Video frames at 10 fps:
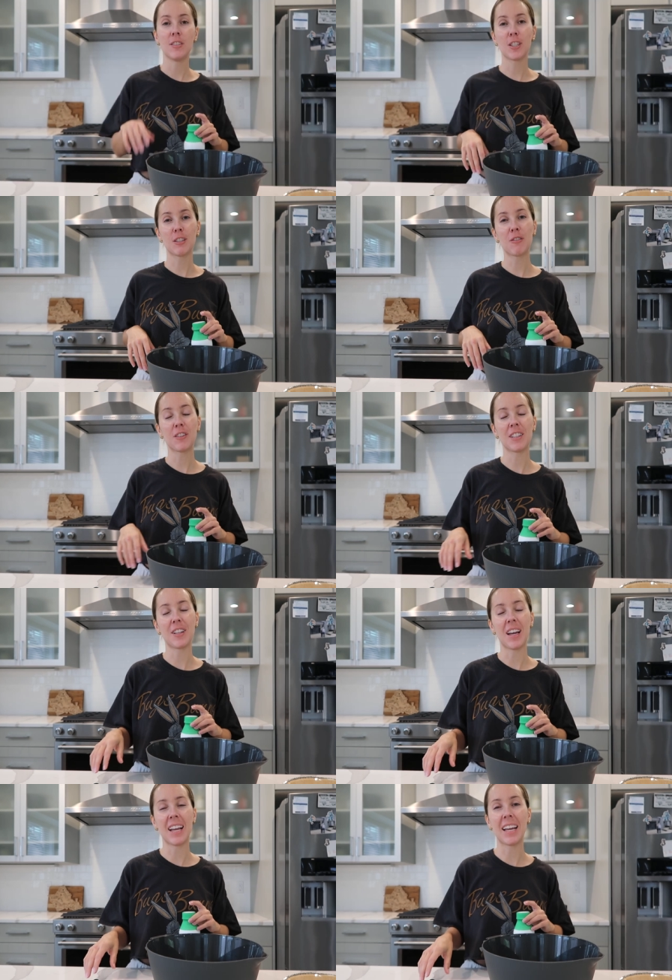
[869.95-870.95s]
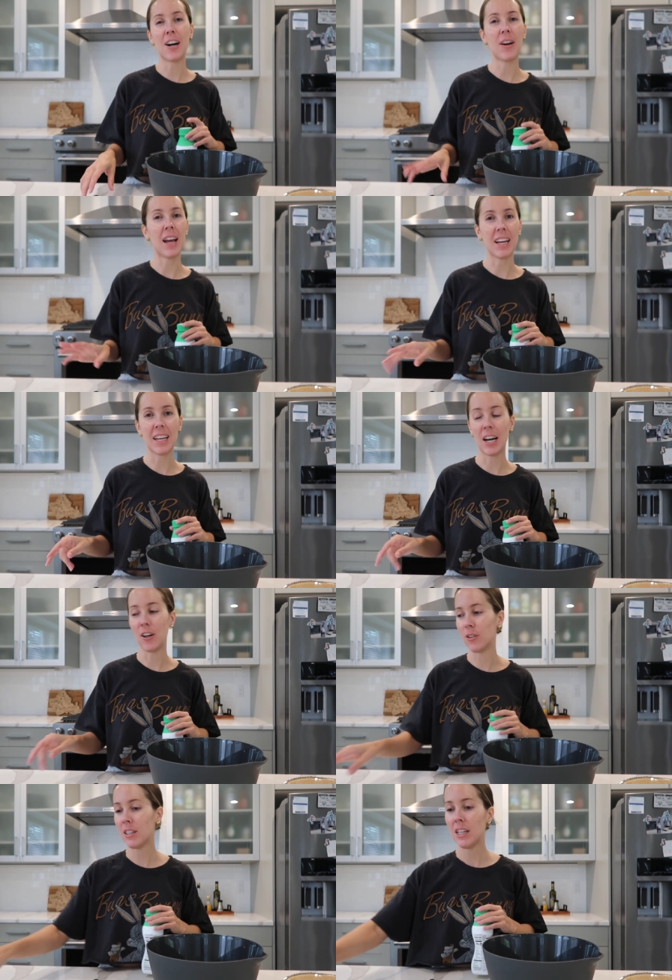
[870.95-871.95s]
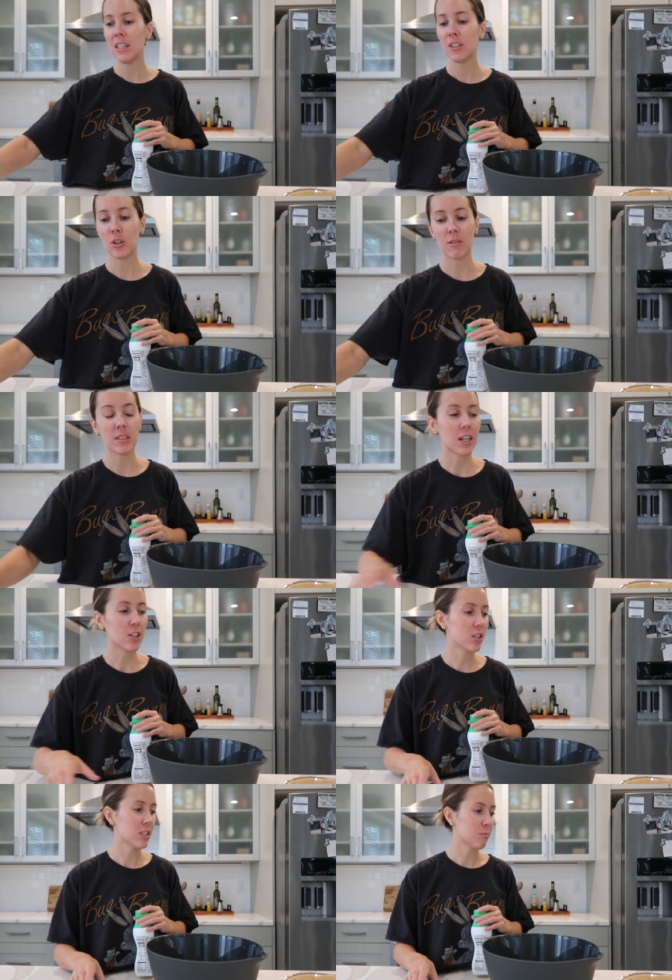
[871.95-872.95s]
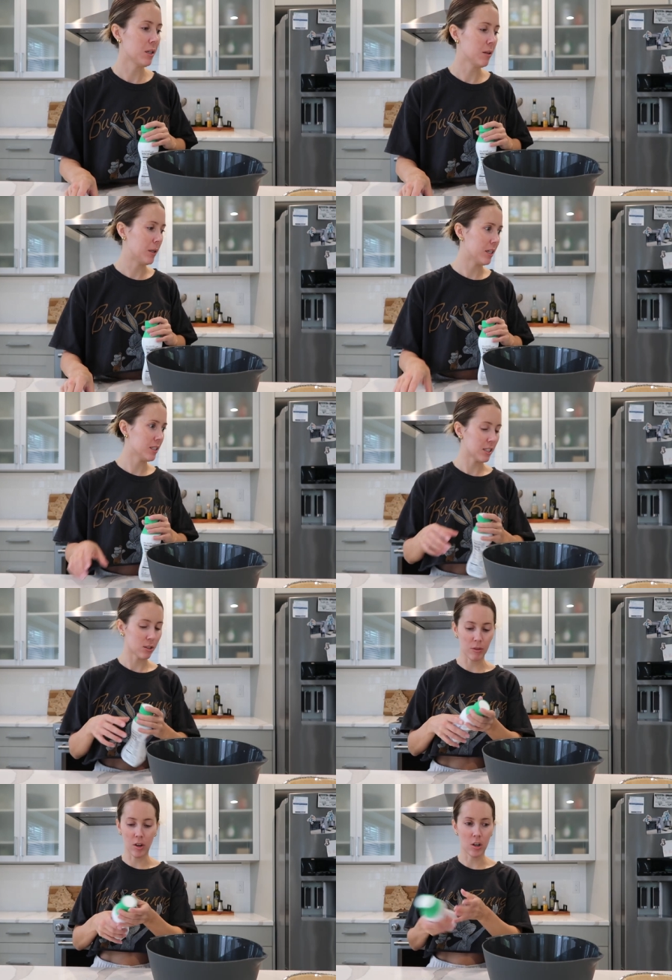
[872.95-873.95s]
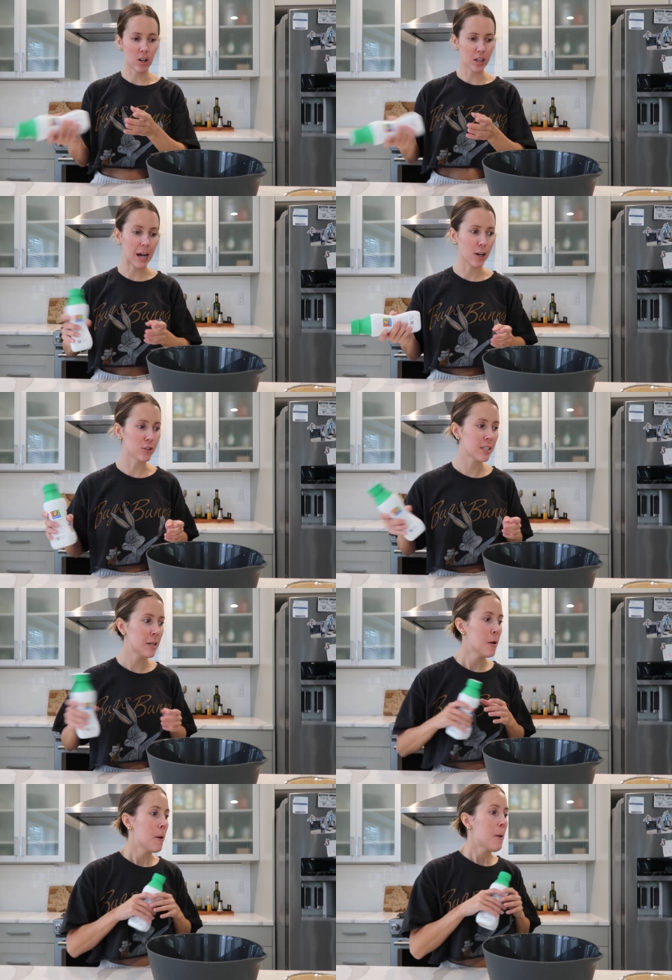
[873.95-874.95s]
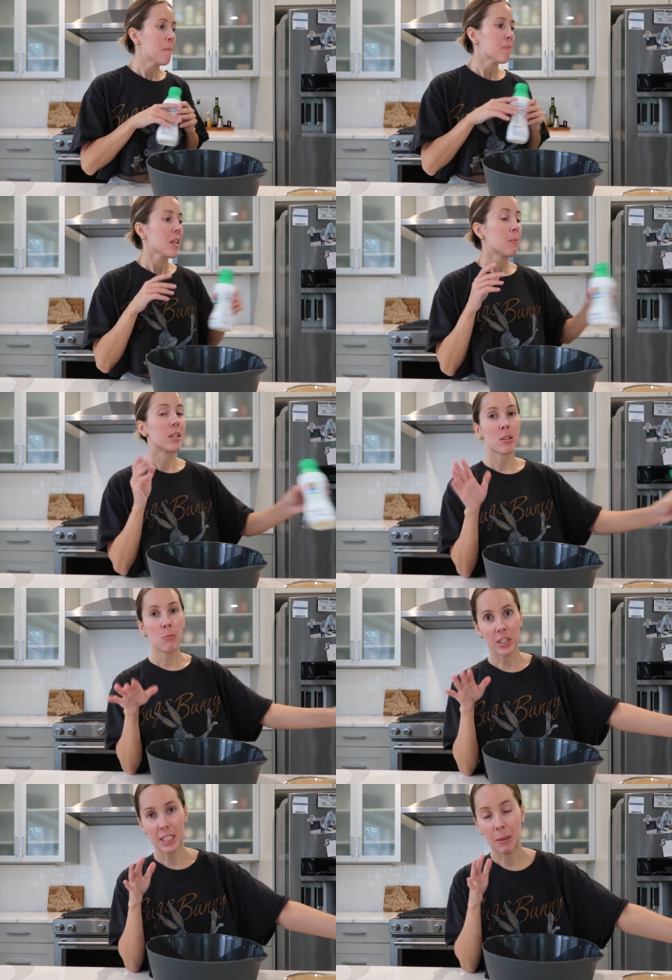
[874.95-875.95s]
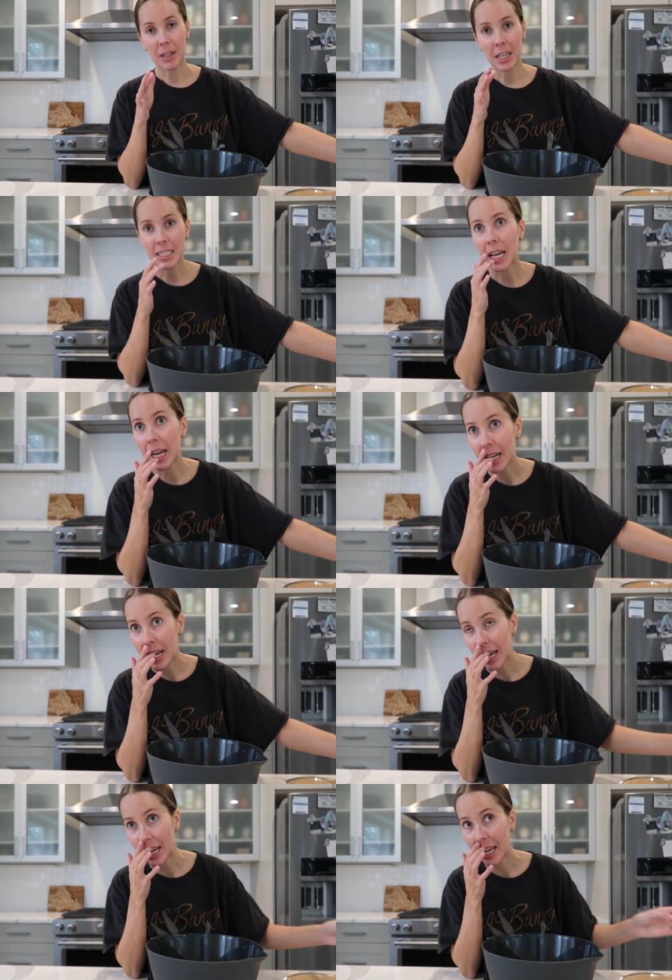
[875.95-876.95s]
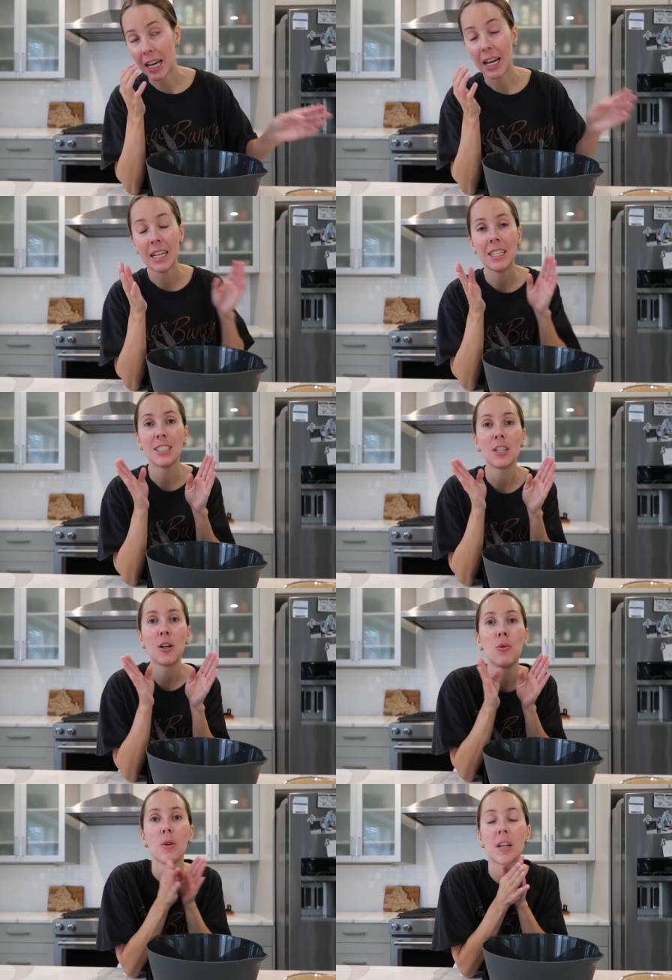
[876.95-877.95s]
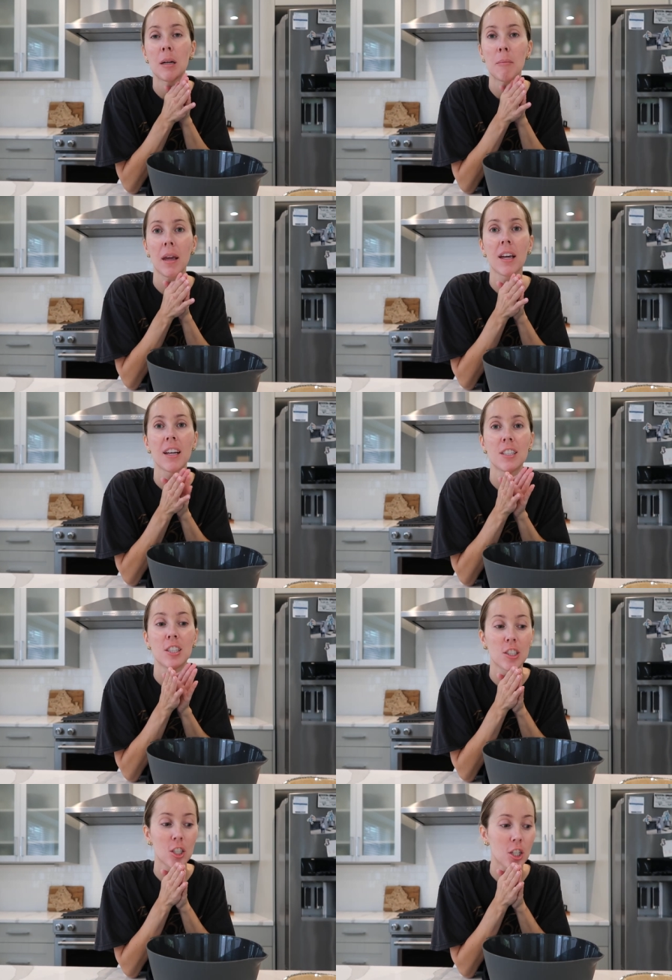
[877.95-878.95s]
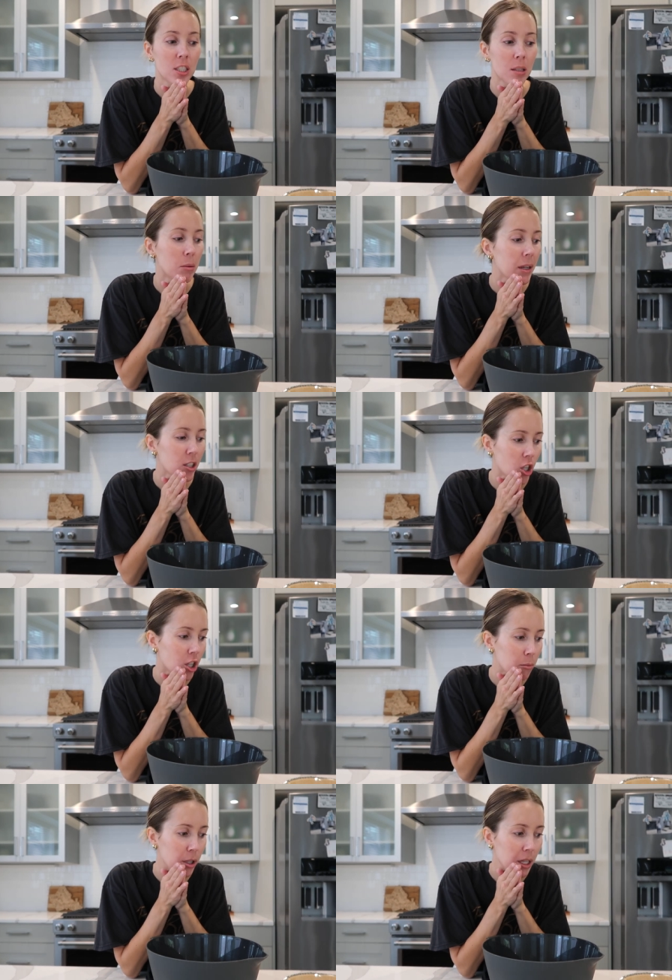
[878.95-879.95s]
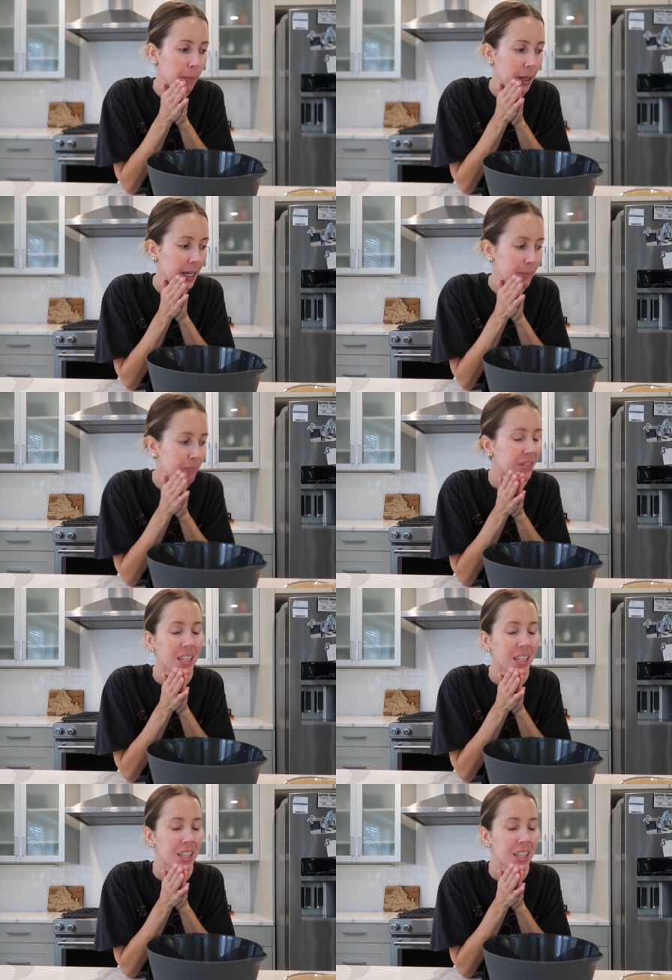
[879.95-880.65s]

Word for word: just for a little hangout, hangout sort of session. It's been a minute since we've all hung out, but it's the morning time, like I said, and we're gonna make dessert. I'm gonna make a chocolate pudding pie.